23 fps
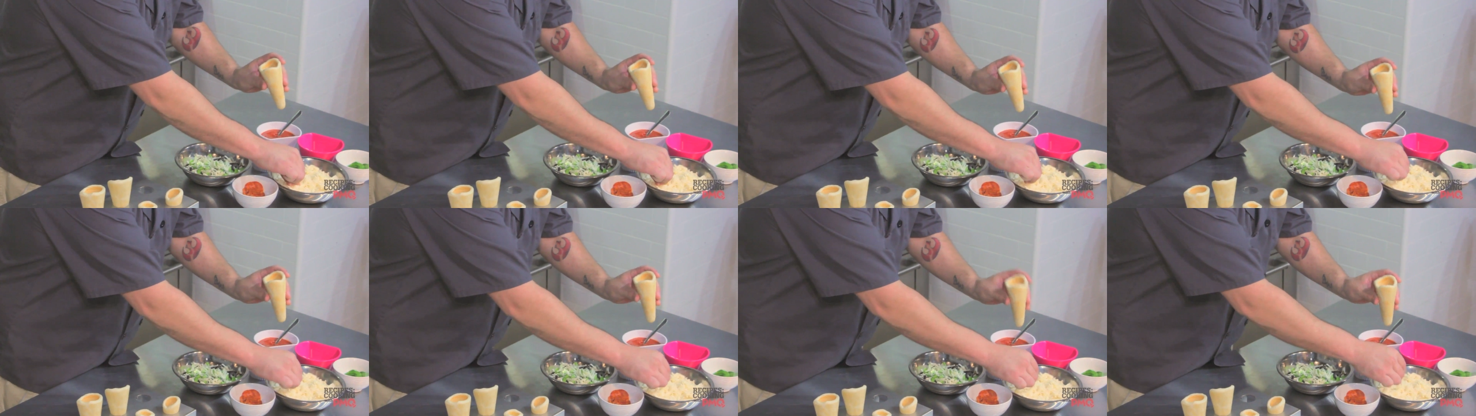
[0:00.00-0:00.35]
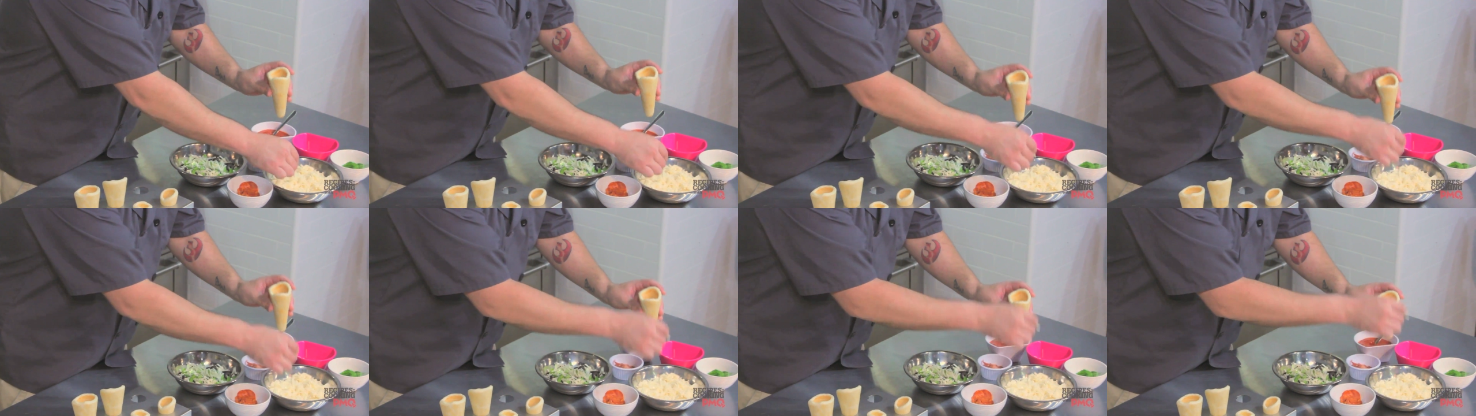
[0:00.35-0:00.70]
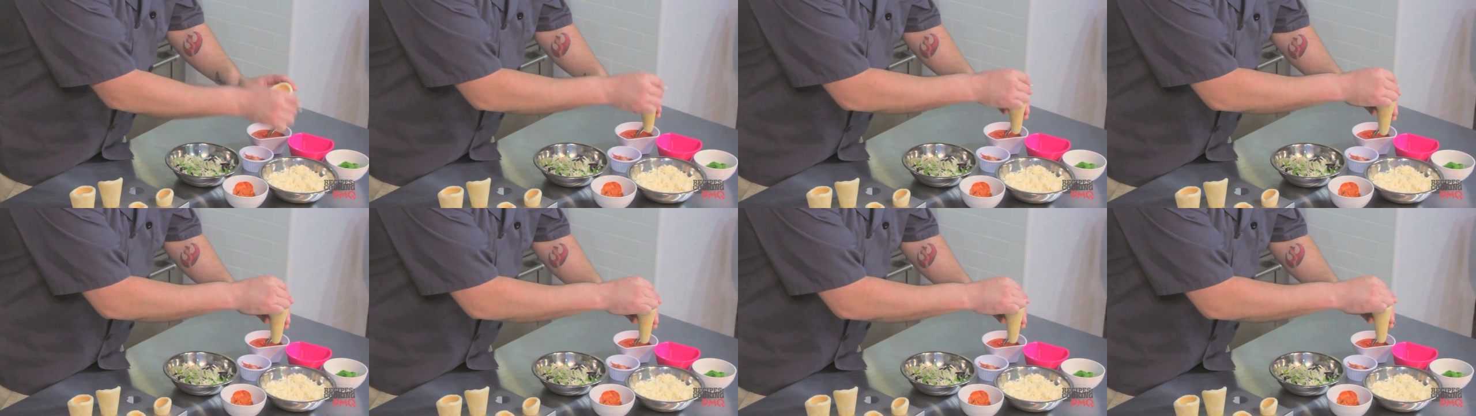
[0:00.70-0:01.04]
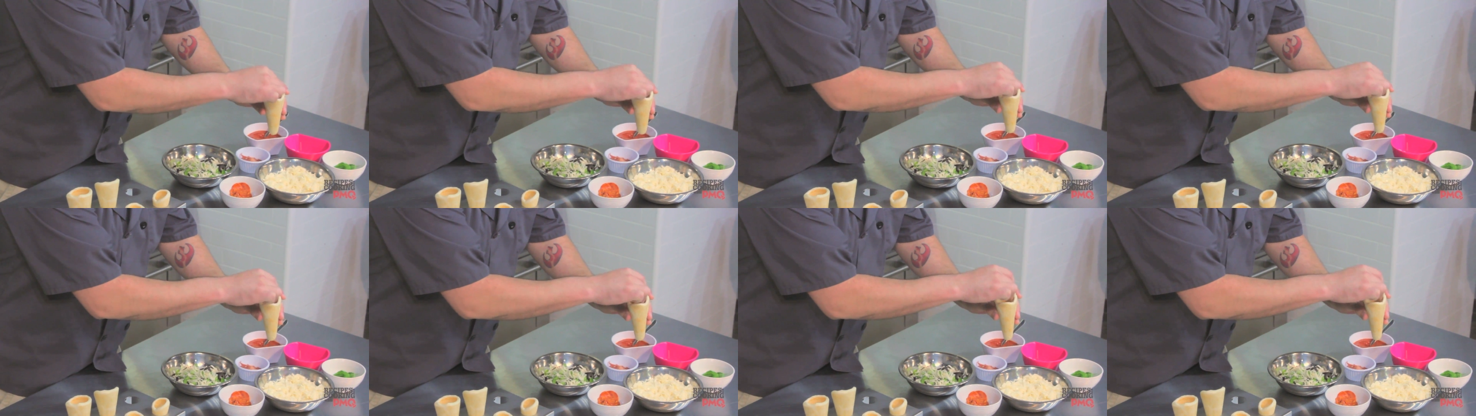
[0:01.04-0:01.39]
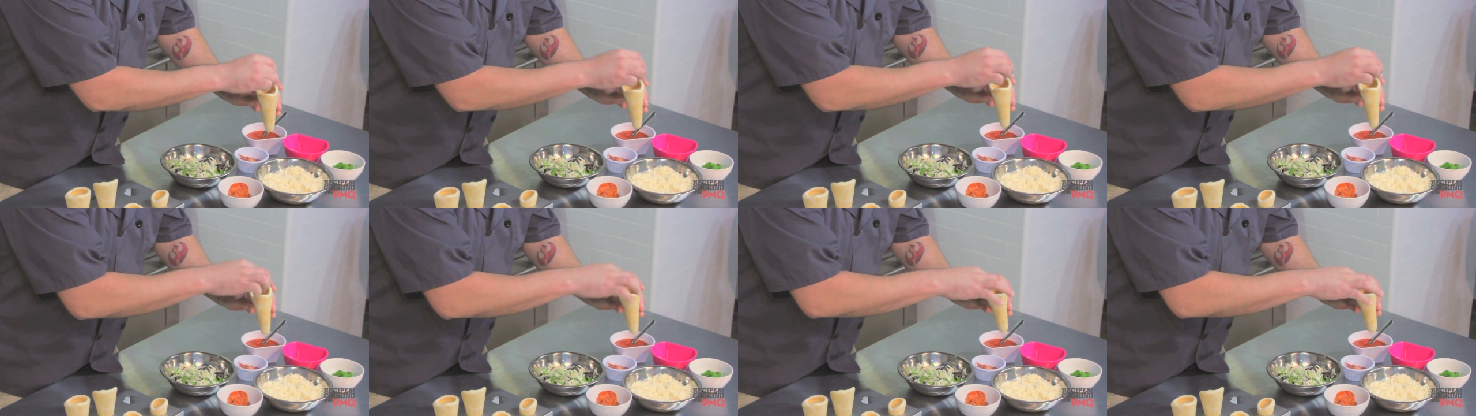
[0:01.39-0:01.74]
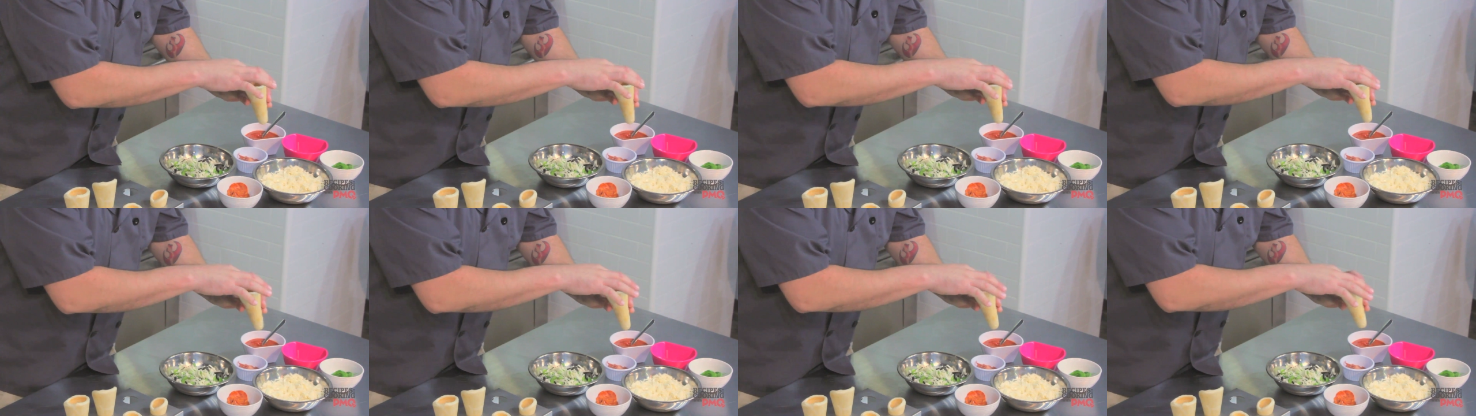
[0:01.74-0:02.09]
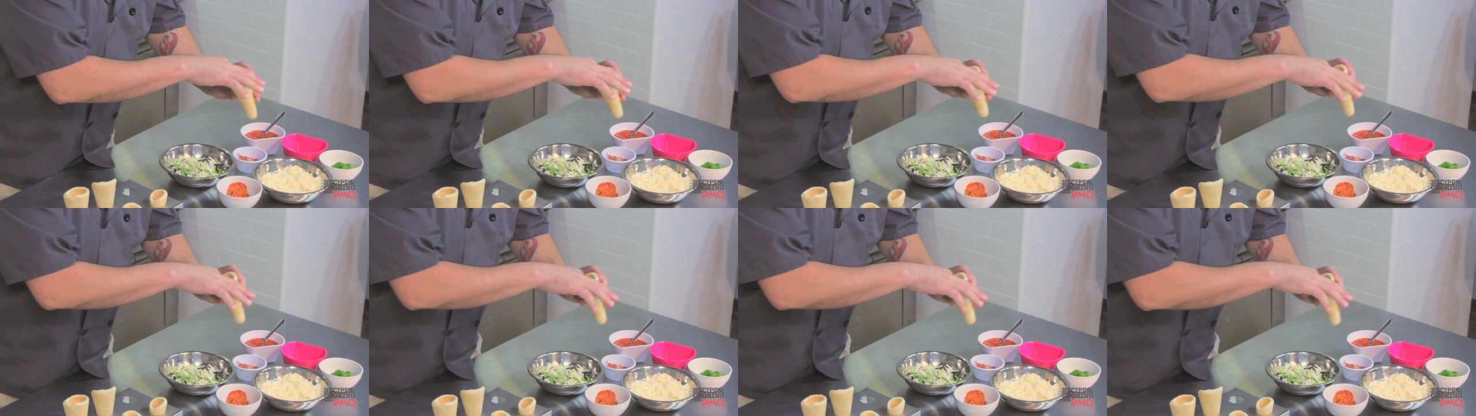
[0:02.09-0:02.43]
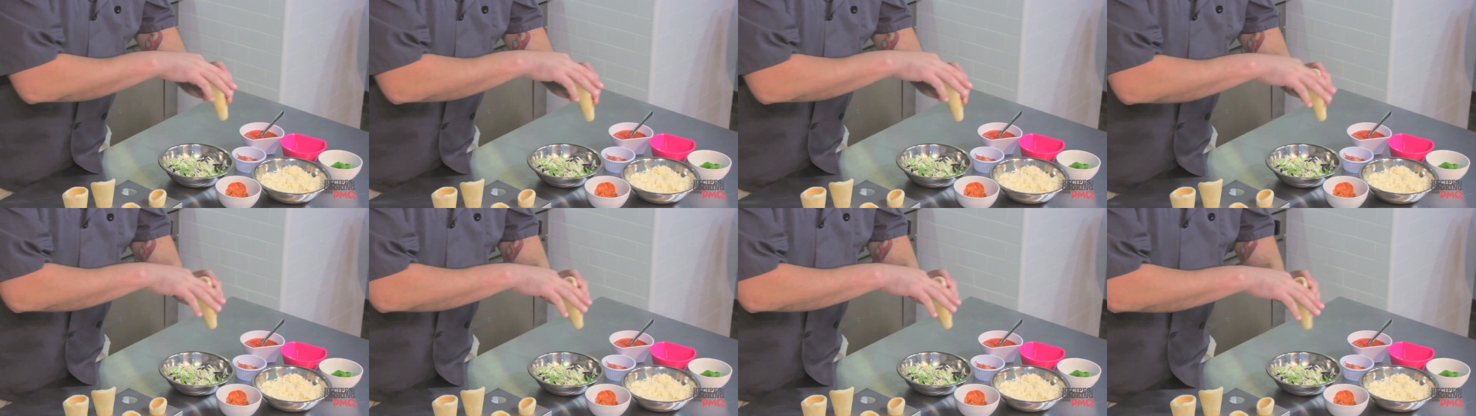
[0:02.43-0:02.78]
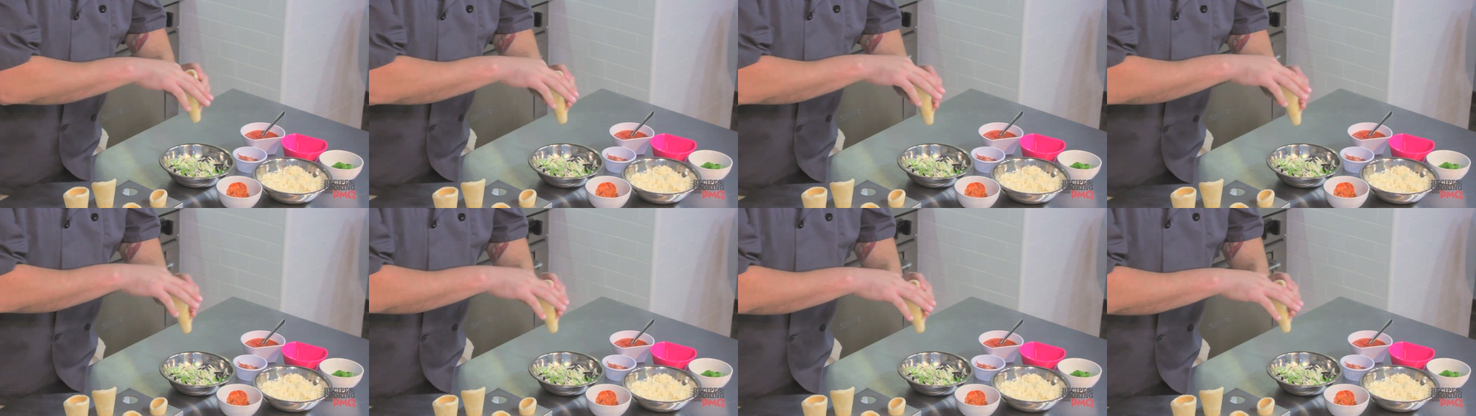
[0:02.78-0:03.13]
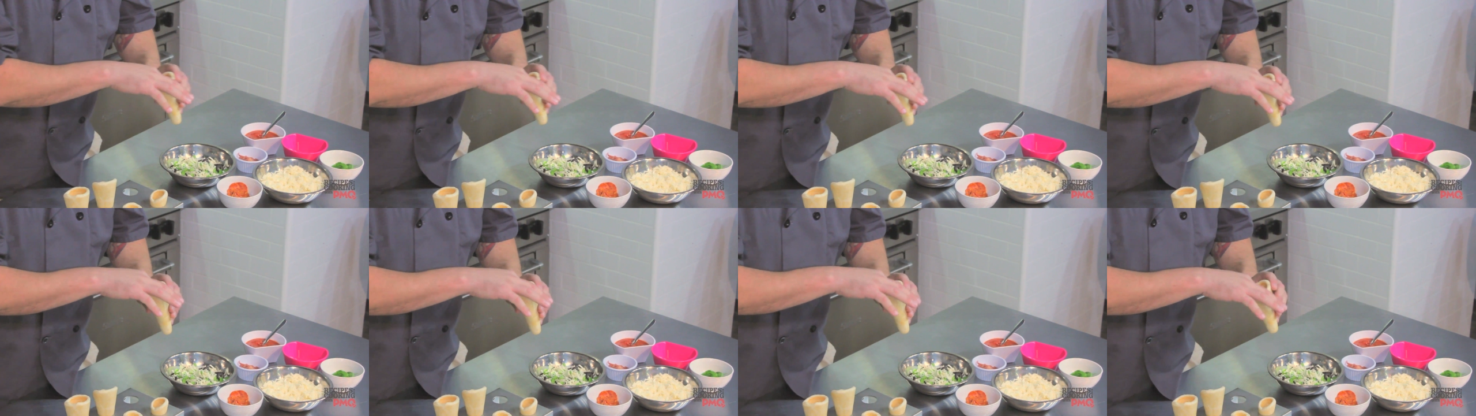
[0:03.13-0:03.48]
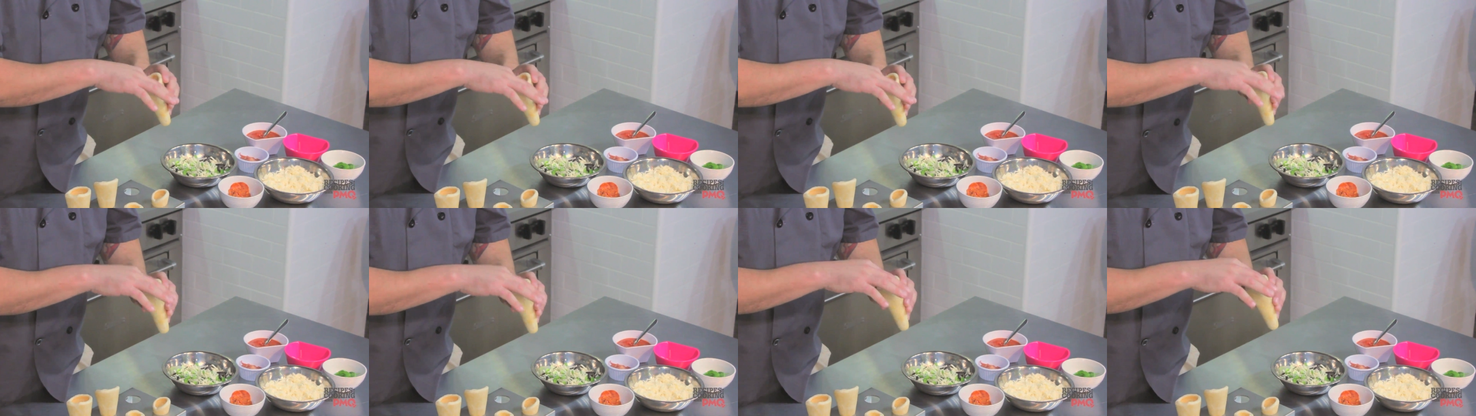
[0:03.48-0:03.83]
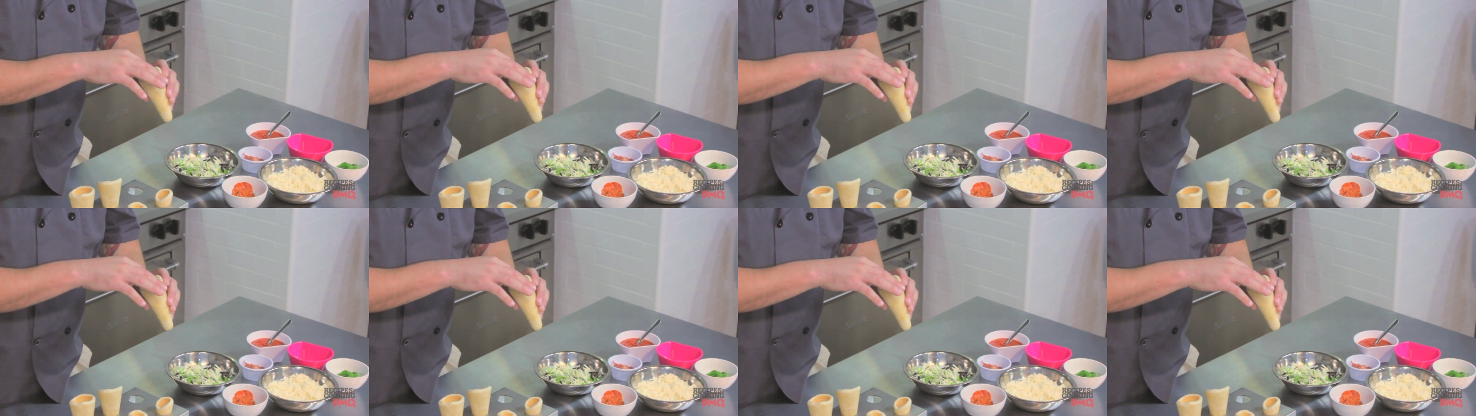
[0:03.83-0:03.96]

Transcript: No face is visible, so there are no lips to read.